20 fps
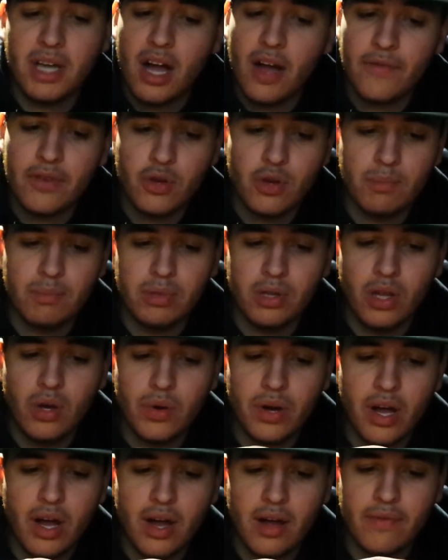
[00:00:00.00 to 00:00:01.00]
off, you can blow
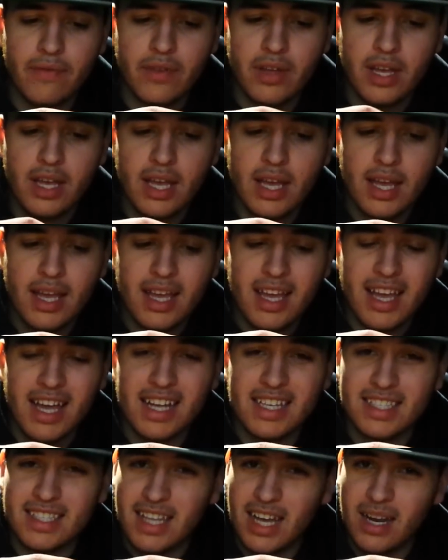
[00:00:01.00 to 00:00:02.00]
it off.
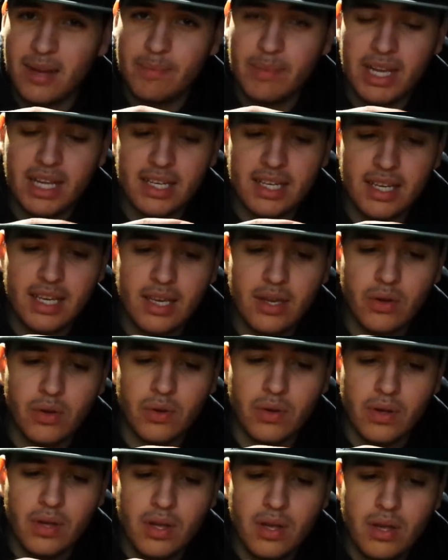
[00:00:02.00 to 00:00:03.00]
It's not a big
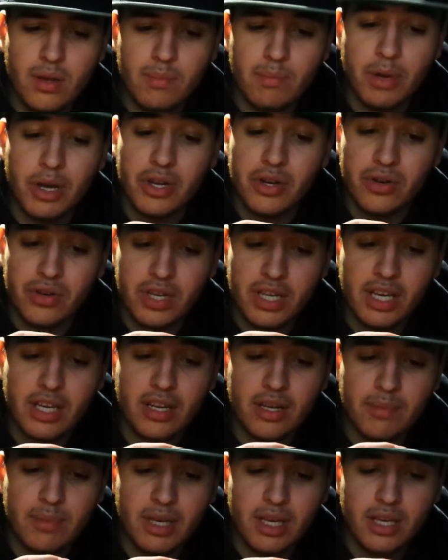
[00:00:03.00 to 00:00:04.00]
deal, but you're need
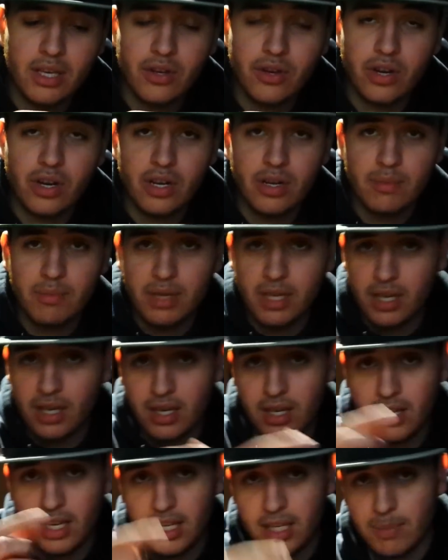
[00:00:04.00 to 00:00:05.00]

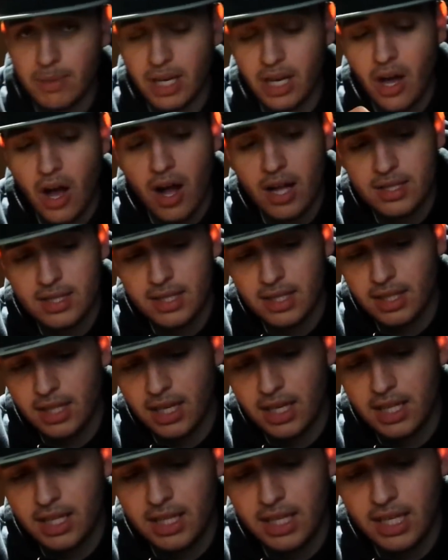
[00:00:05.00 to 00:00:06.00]
to be constantly
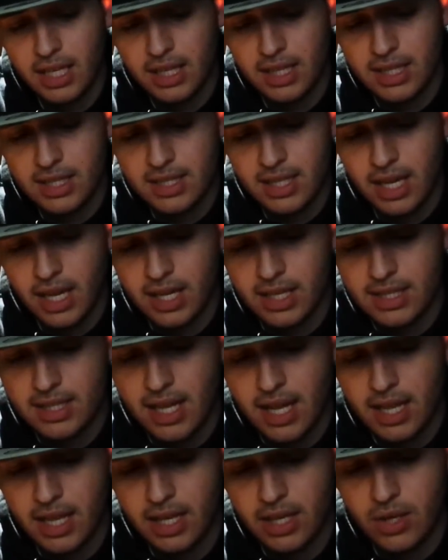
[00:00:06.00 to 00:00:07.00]
cleaning this thing. It's
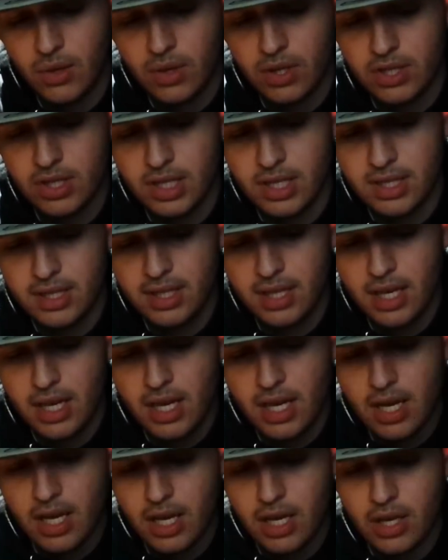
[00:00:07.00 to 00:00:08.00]
not like you can just
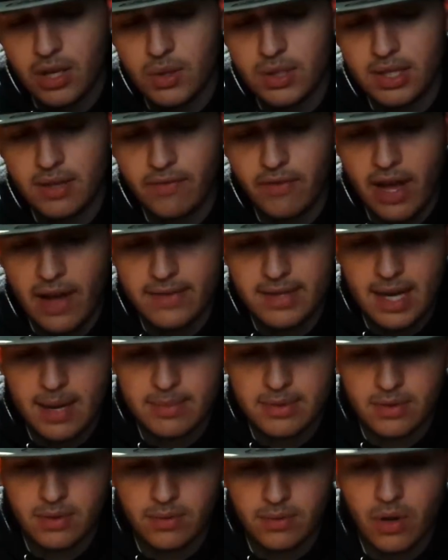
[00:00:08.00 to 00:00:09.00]
use it 5
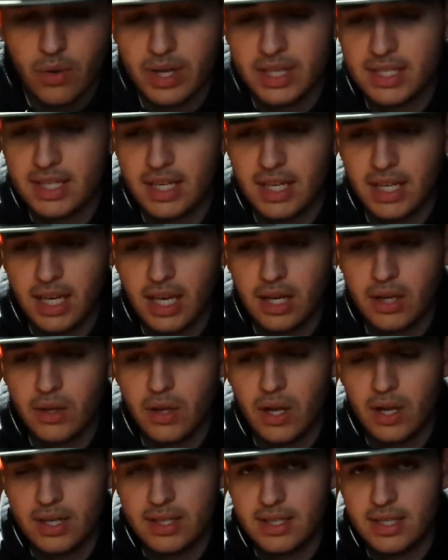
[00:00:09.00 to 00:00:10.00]
times in a row. It's gonna get
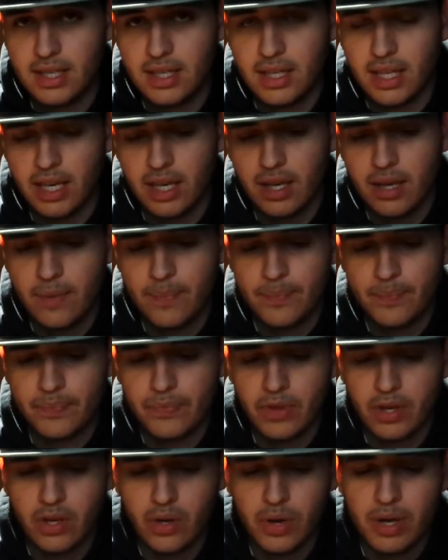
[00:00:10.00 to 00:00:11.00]
clogged. See,
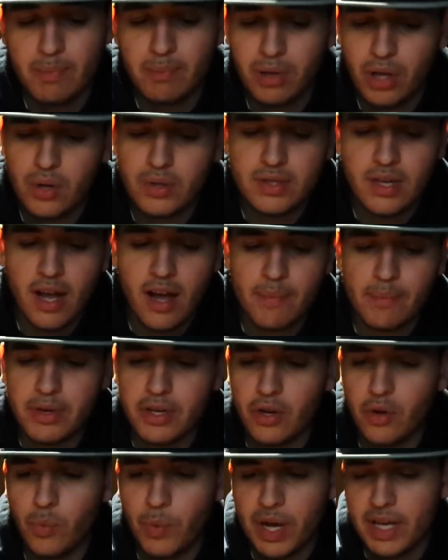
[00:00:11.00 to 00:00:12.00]
it blows off, but
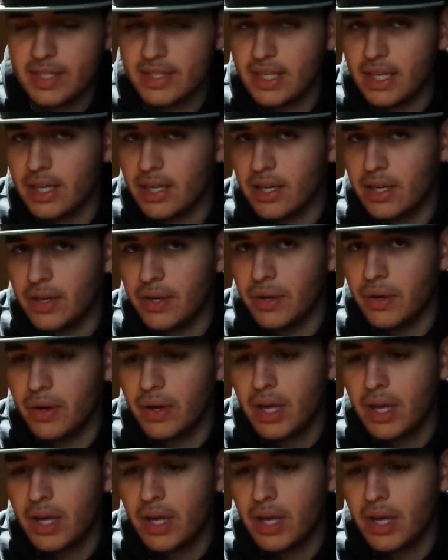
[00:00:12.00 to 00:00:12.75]
you're wasting.